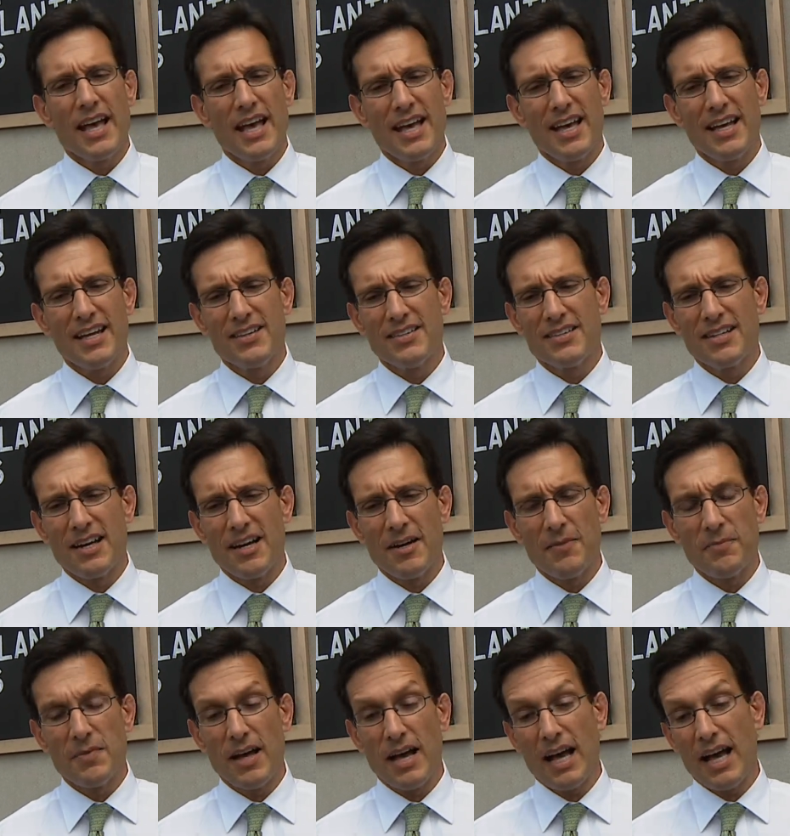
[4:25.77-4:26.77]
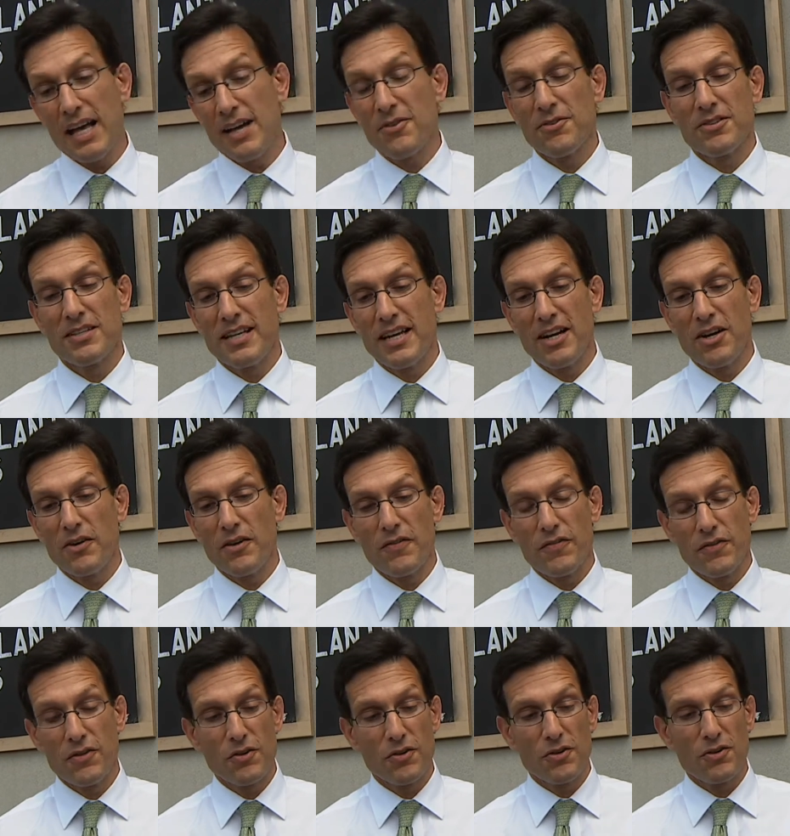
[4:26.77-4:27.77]
And um, I don't care
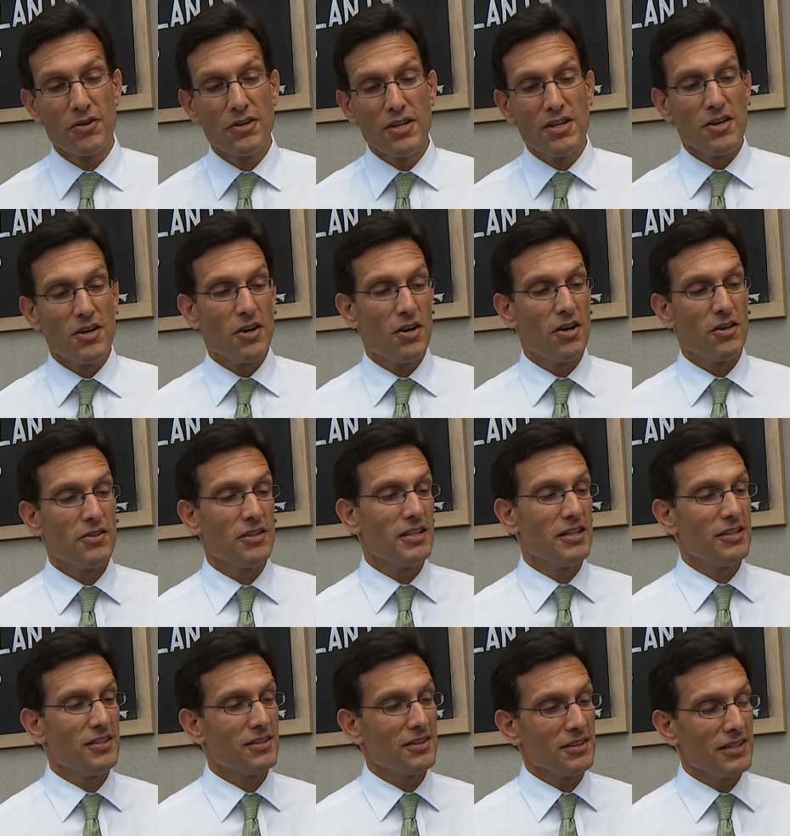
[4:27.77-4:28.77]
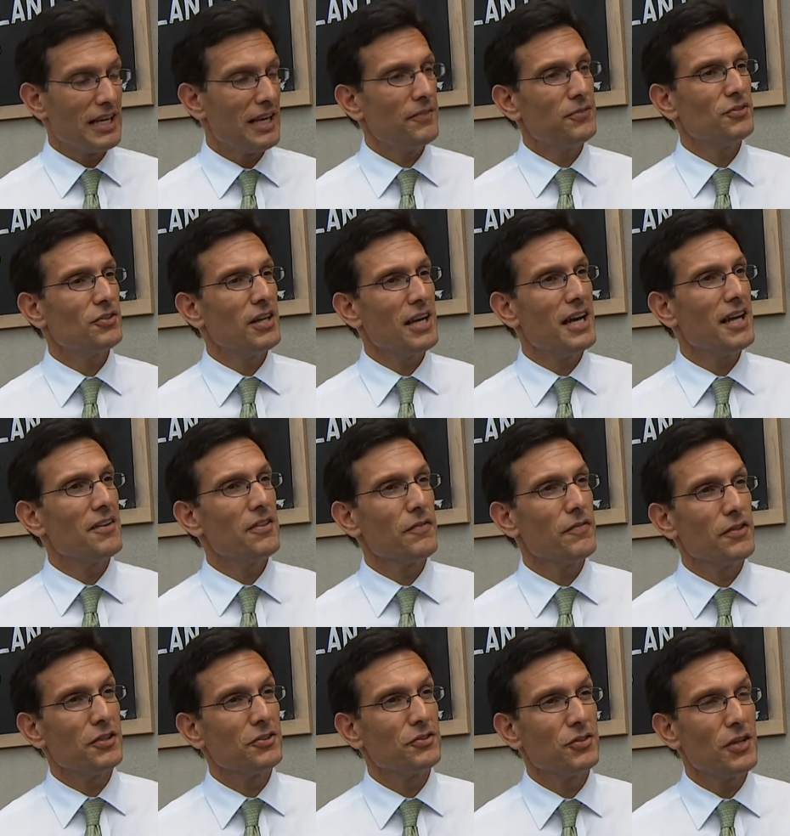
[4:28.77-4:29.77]
if you're on the left side of the
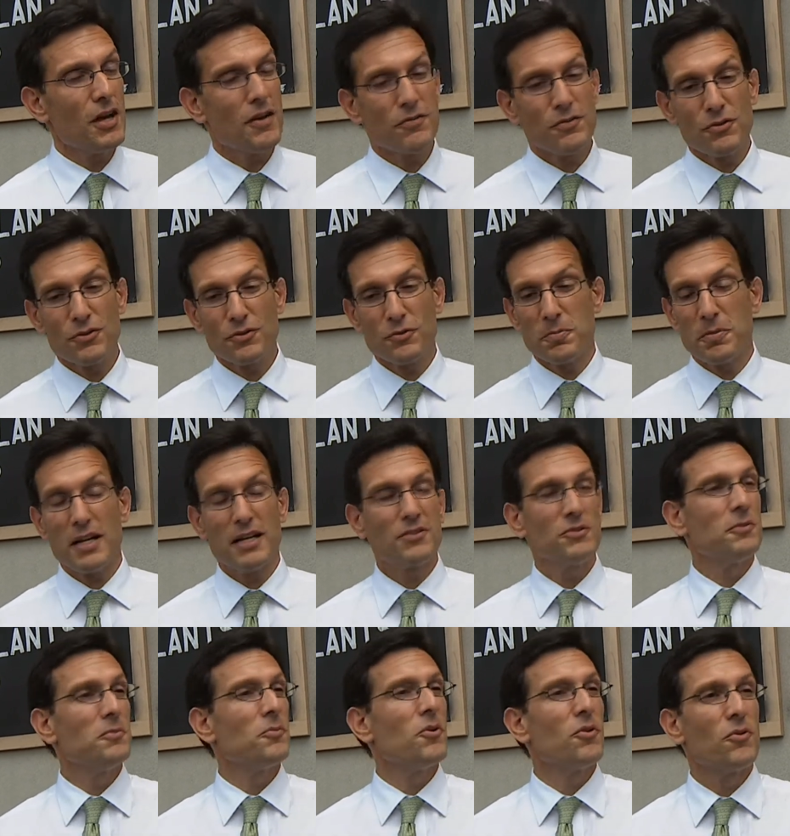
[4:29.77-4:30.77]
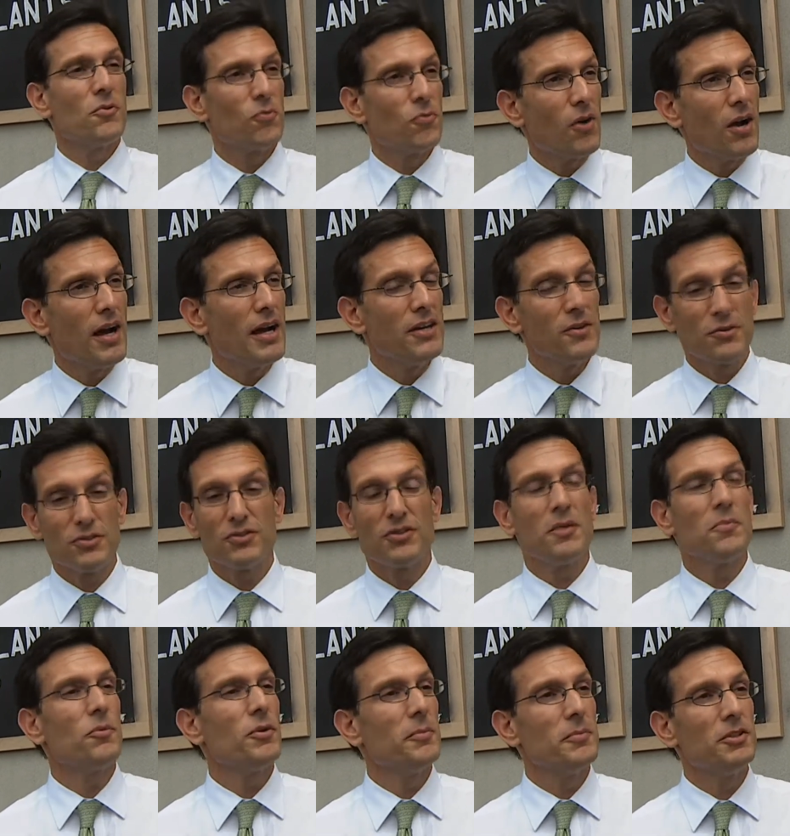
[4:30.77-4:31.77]
philosophical spectrum or the right or
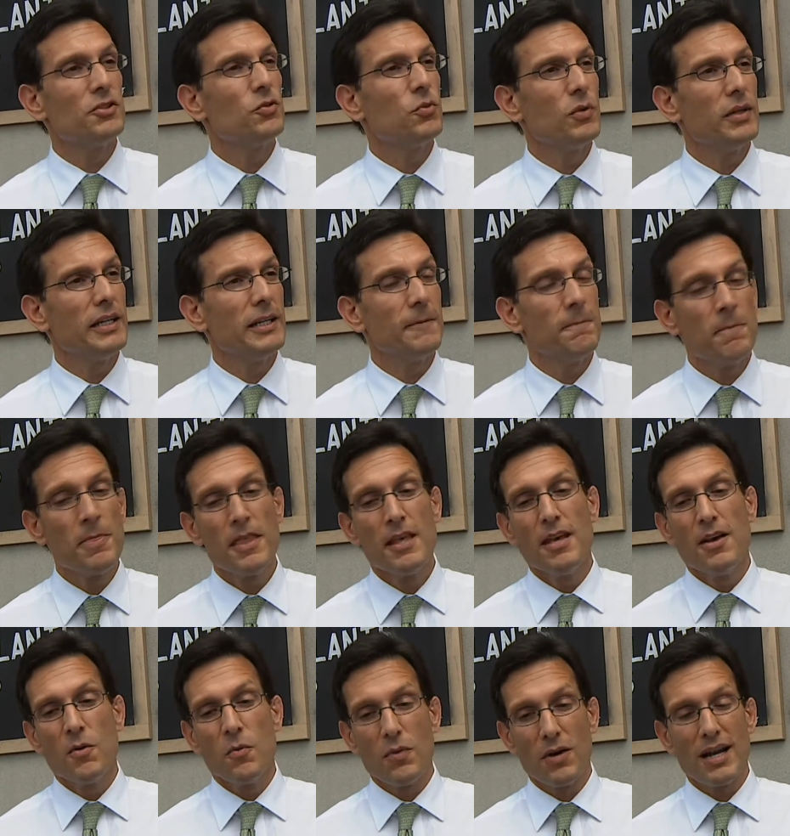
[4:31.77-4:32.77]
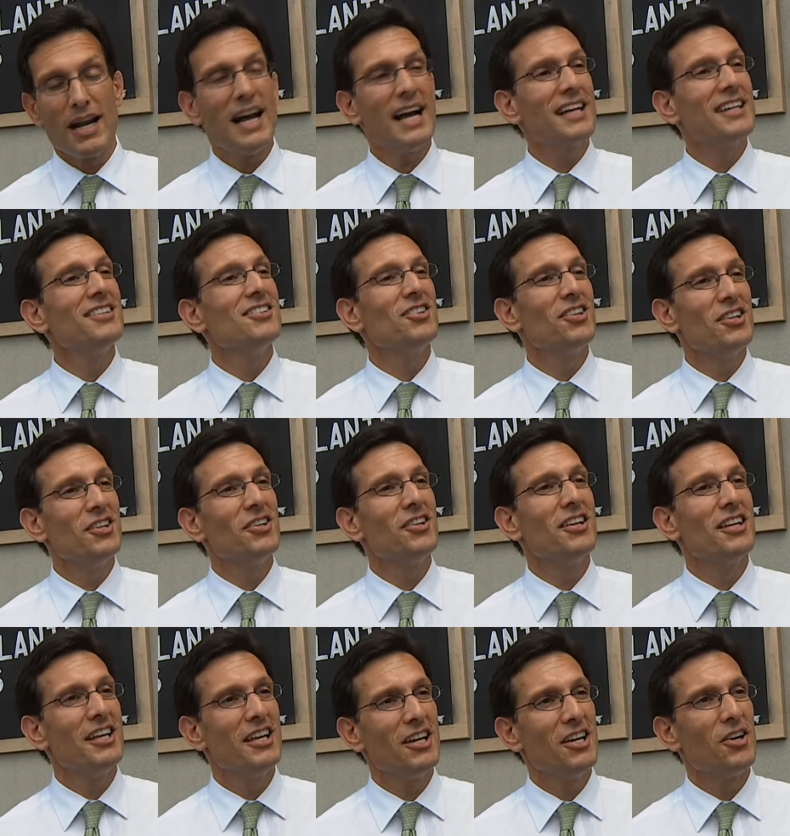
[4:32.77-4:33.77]
somewhere in between. What I
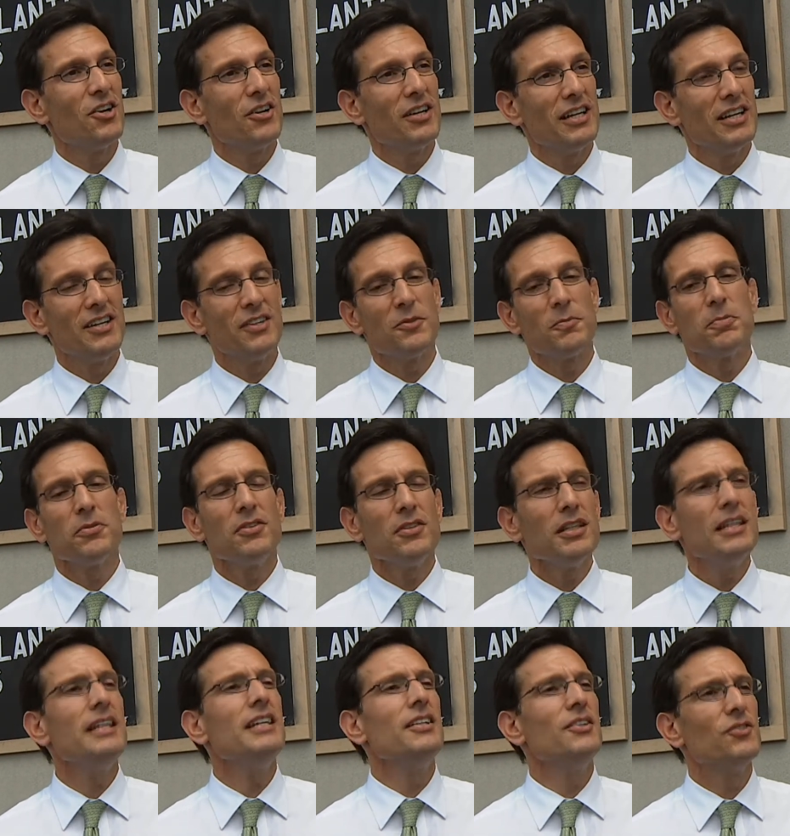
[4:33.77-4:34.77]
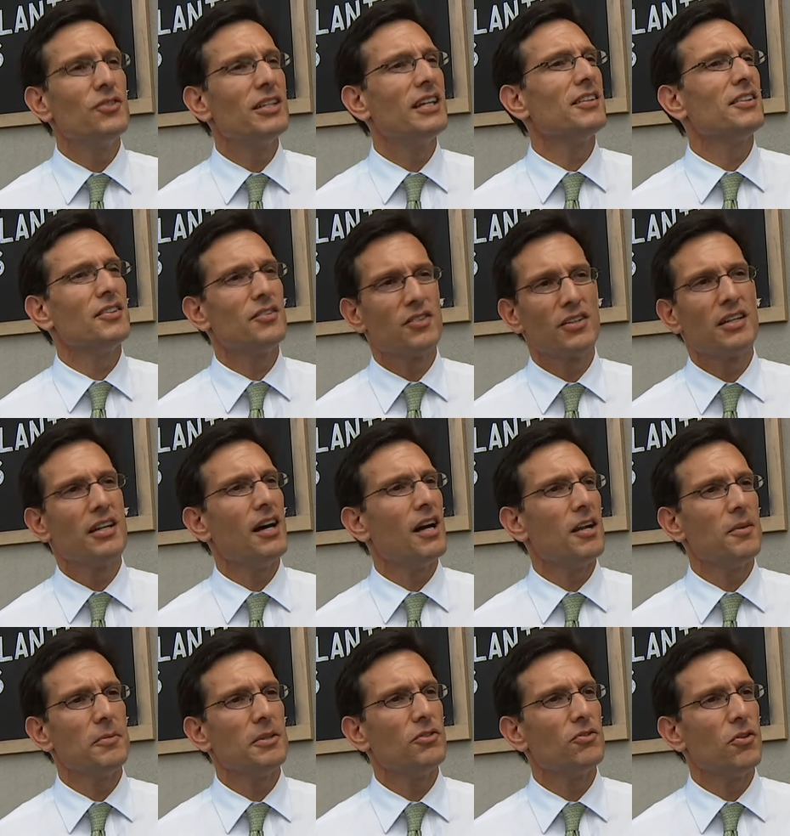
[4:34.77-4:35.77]
continue to hear is please get this
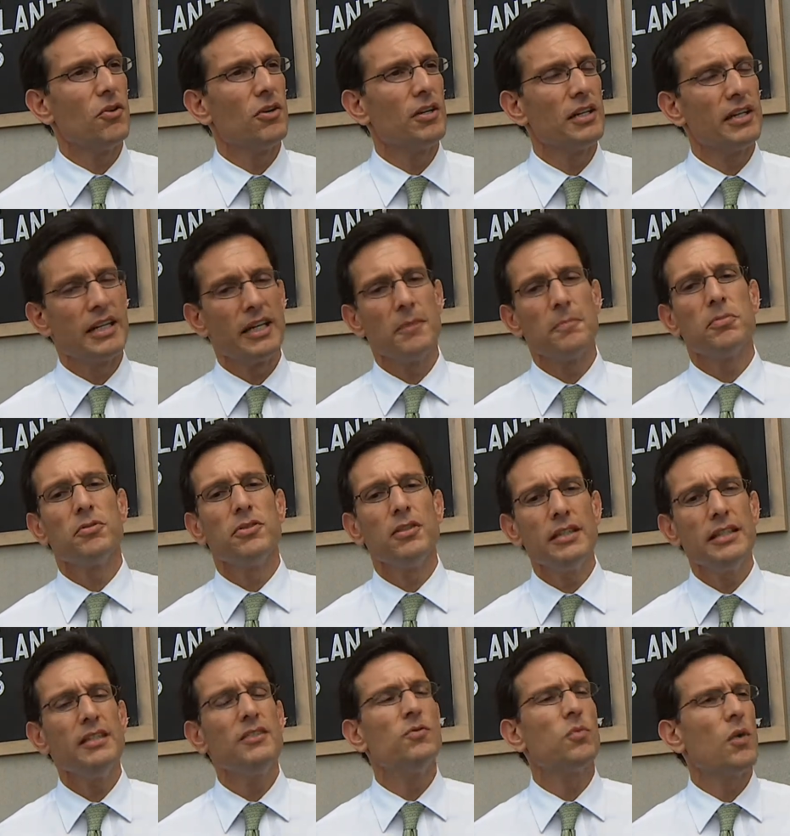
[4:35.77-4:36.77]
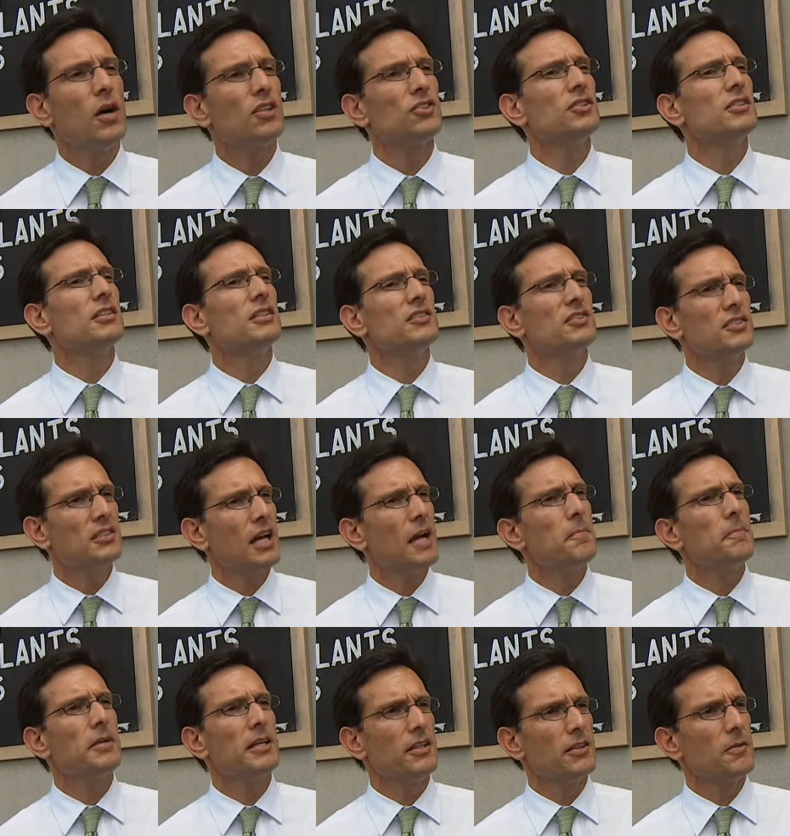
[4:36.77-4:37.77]
economy growing again. Please, Washington,
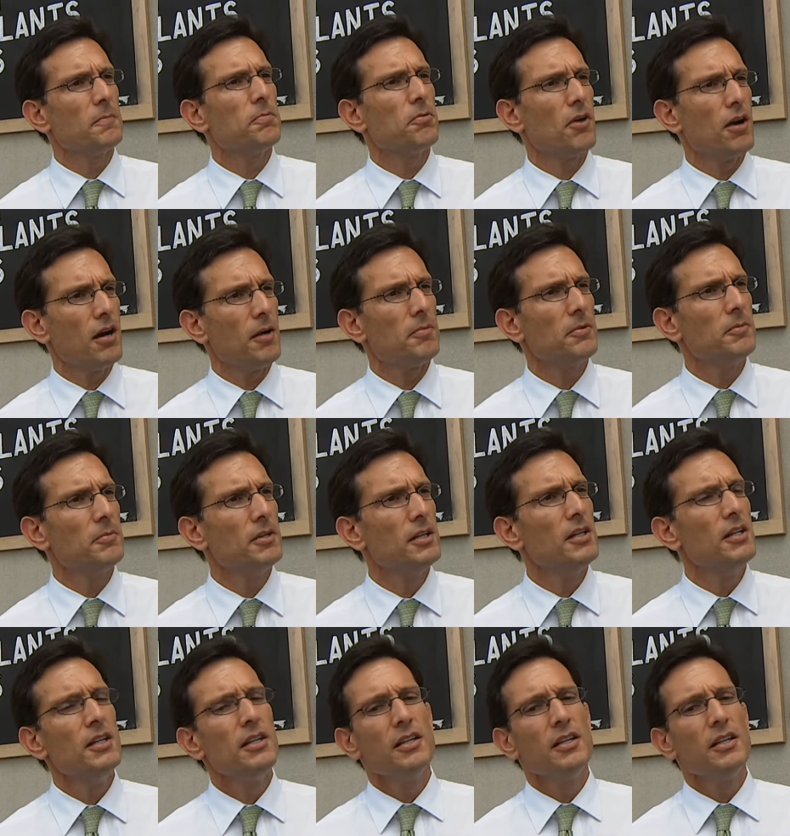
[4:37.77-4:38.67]
stop being the problem.